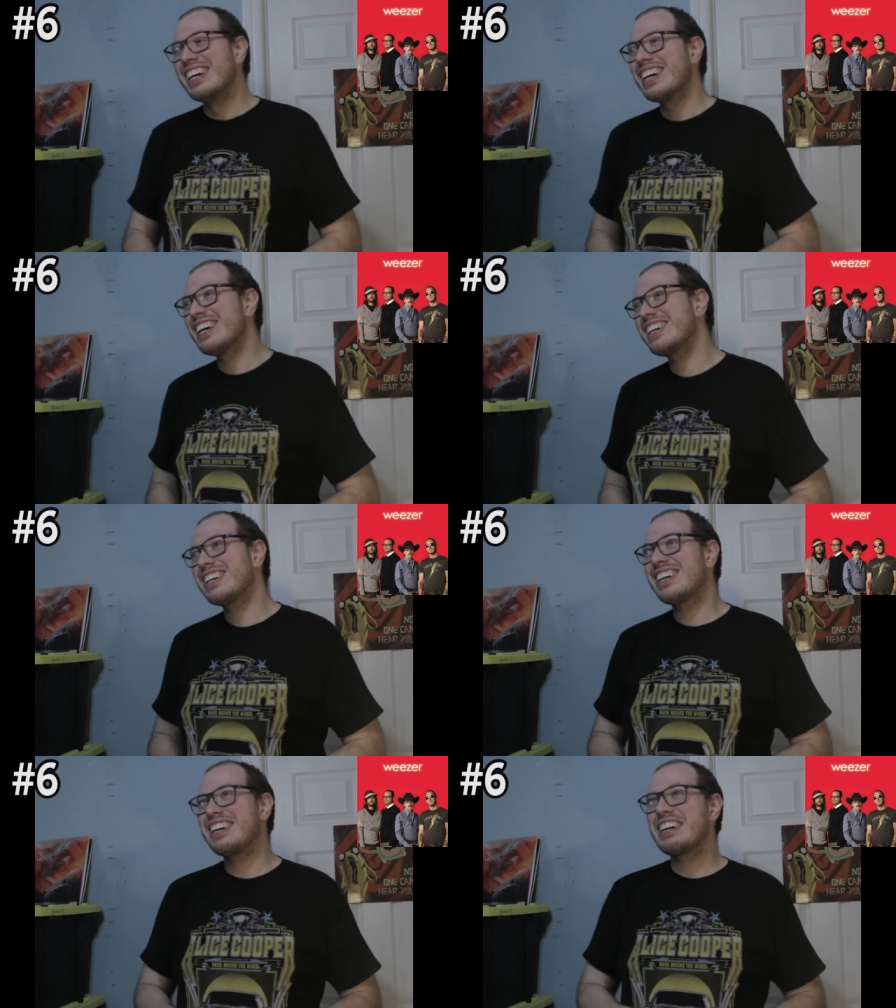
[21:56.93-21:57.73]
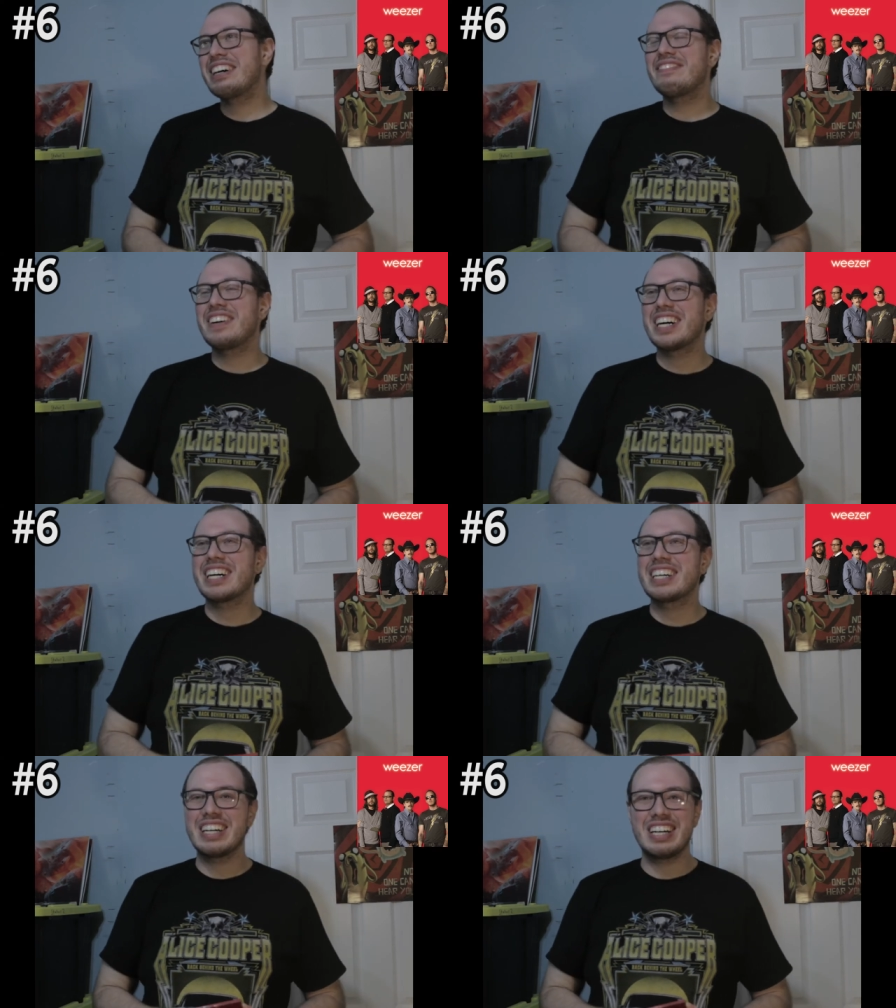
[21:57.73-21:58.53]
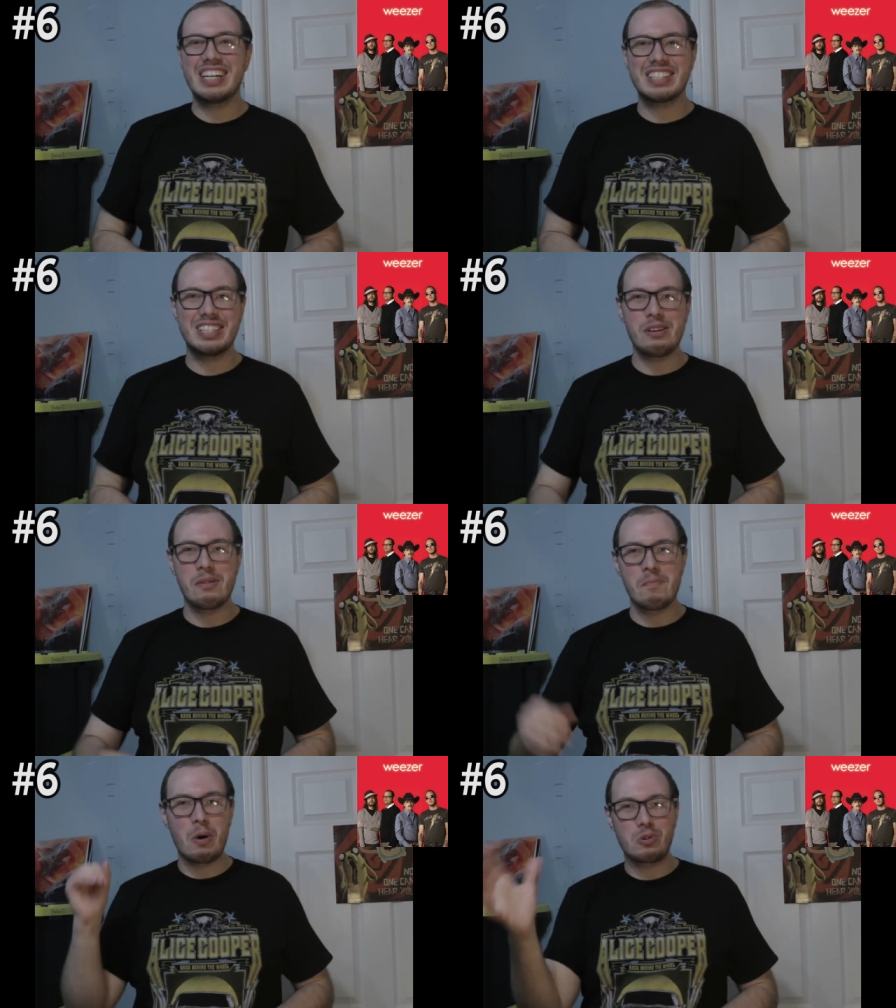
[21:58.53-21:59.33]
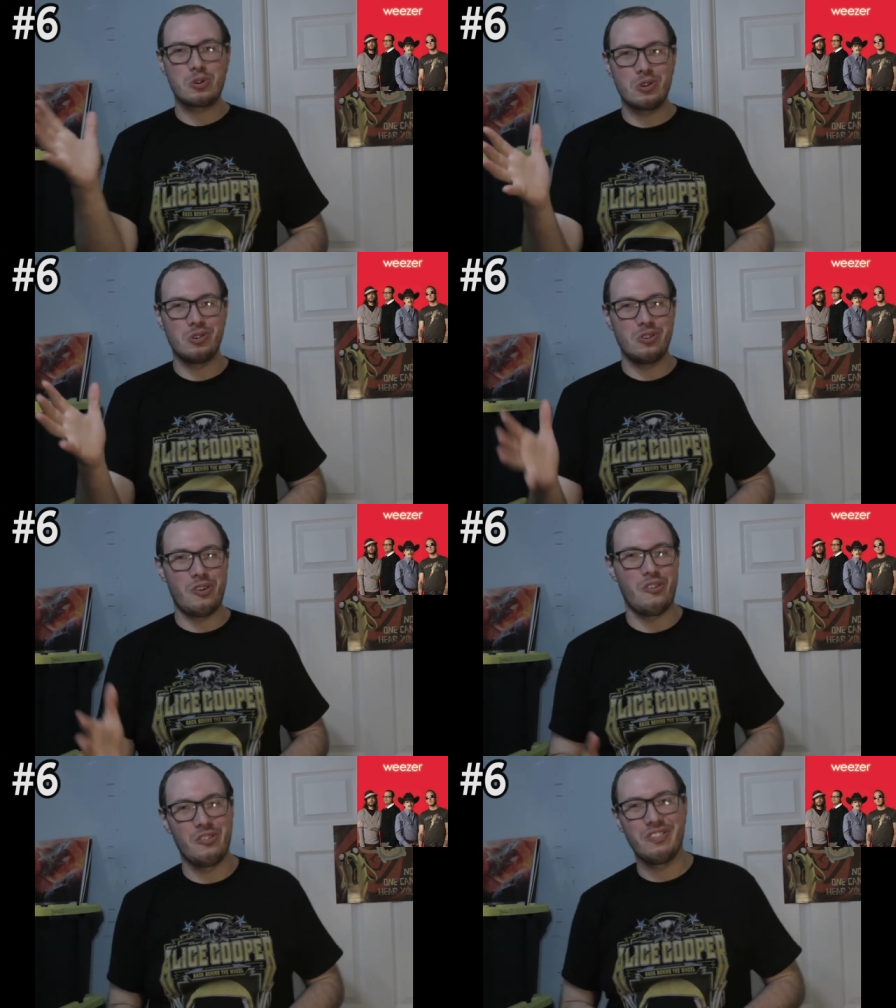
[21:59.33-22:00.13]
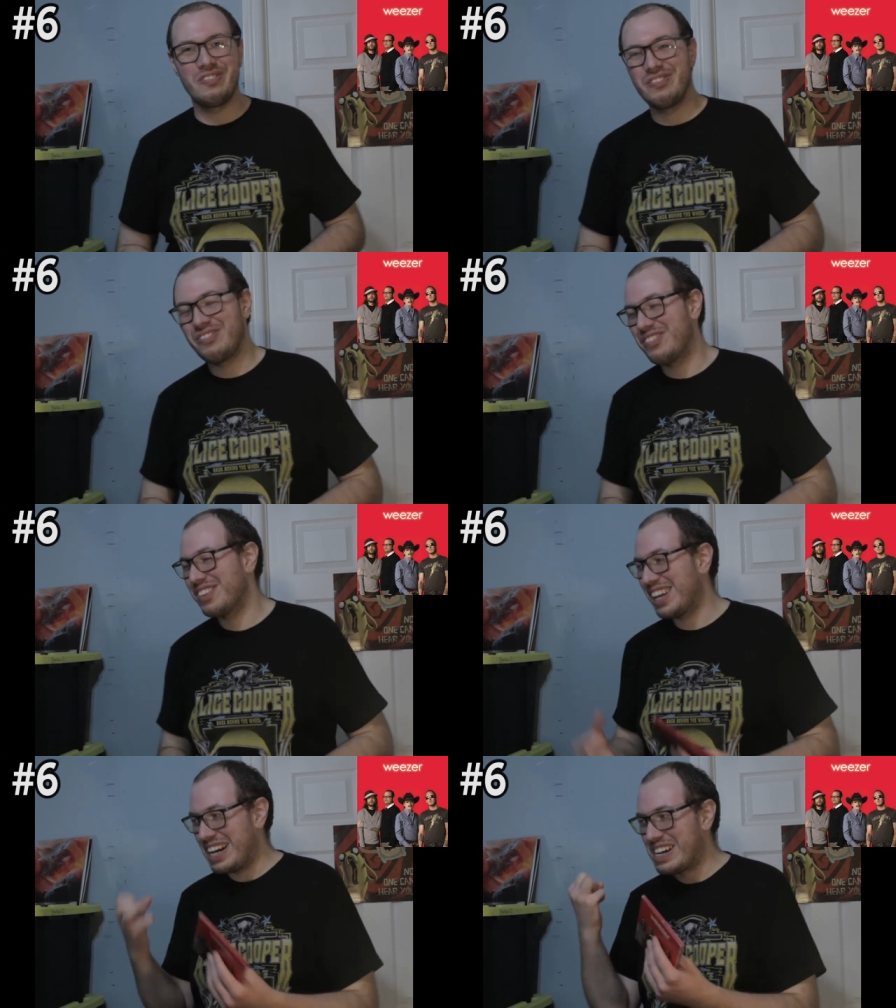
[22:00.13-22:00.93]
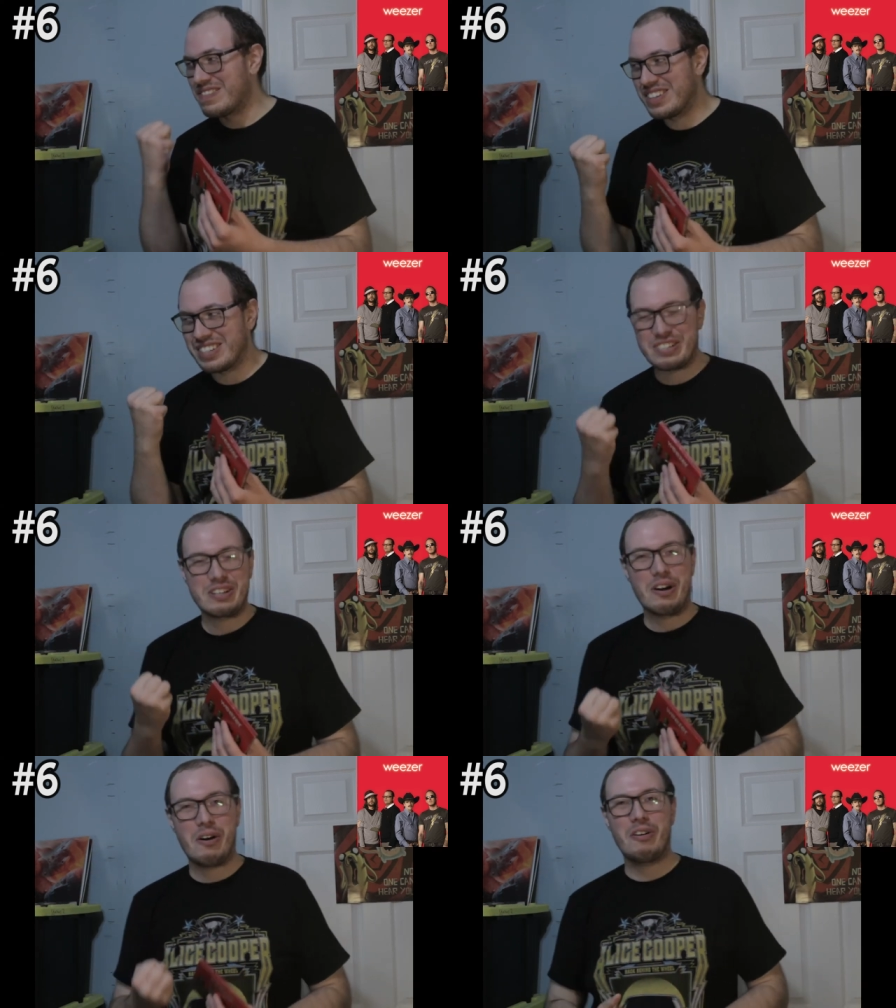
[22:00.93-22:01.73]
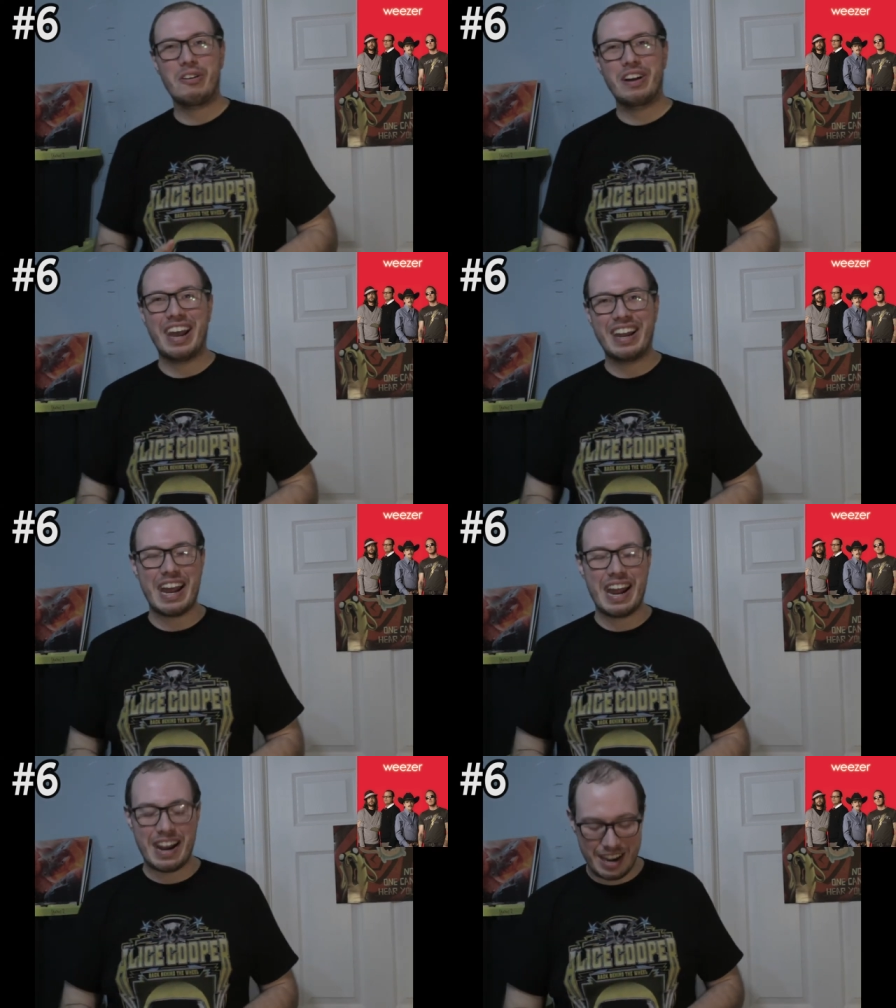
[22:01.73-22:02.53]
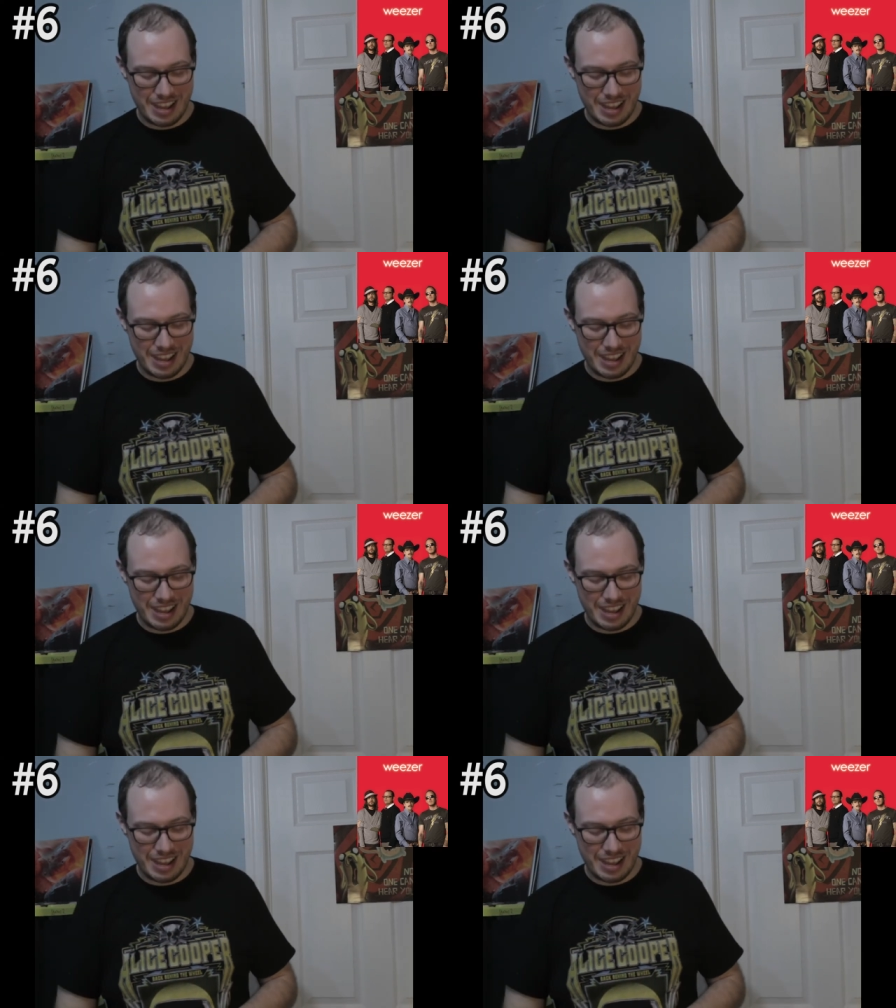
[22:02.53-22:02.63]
oh my gosh, the emotional of the song and then